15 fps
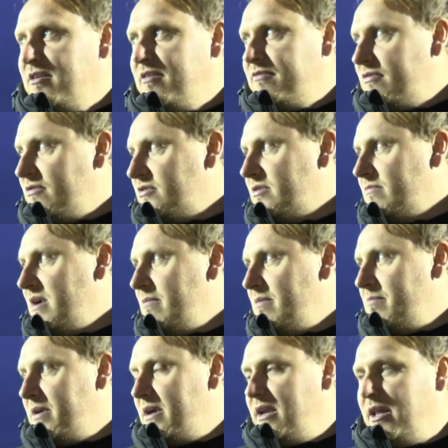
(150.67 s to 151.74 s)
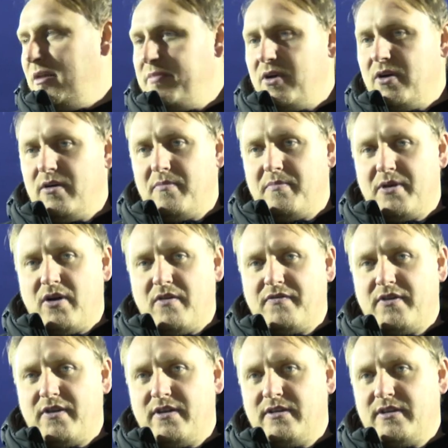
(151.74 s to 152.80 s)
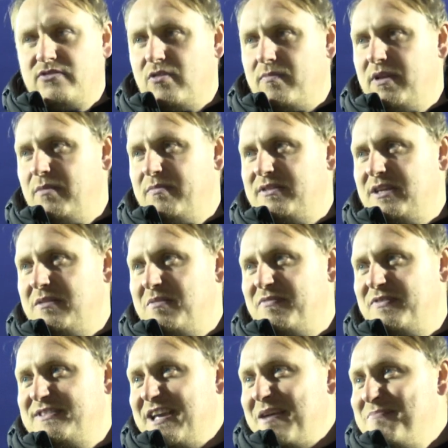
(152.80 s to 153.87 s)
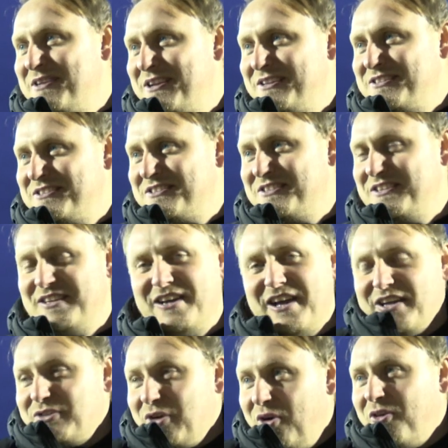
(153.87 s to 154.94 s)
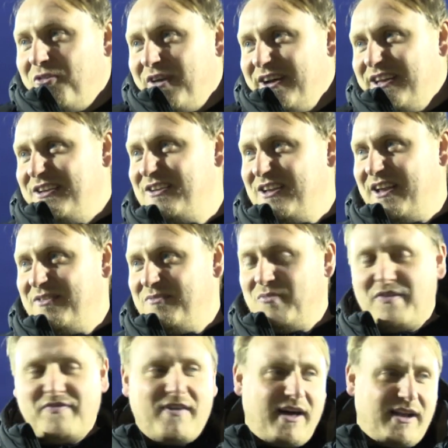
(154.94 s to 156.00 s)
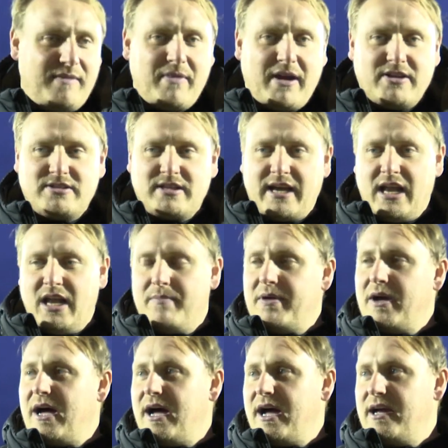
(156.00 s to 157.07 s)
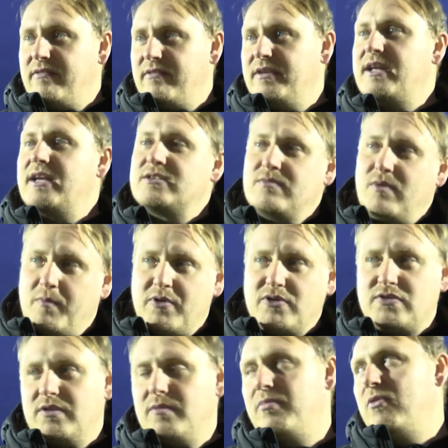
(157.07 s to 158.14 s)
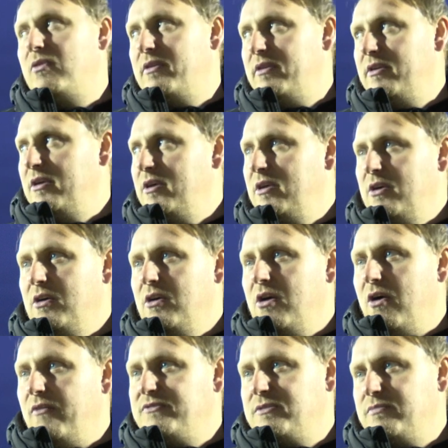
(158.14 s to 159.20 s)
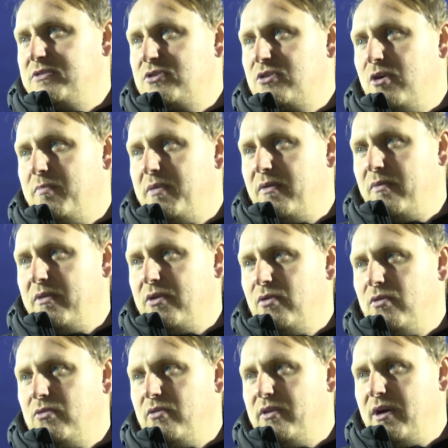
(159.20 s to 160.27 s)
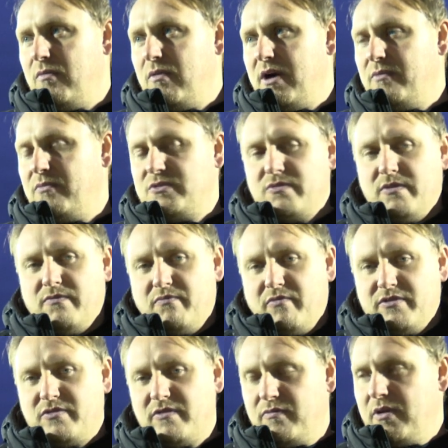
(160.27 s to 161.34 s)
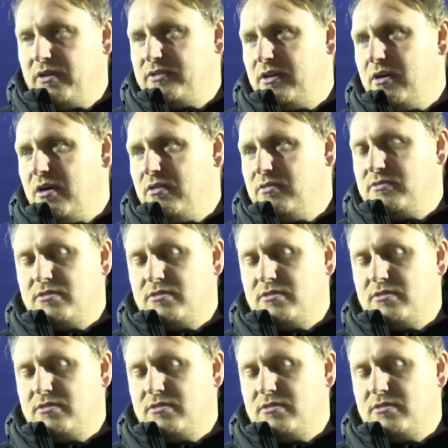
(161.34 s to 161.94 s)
For us to maybe be a little bit off it and drop a little bit deeper for 10 minutes, it's all right. And we finally managed to get a little bit higher and get some more pressure on the ball, and obviously we scored by with a goal going out wide, which we've worked a lot on.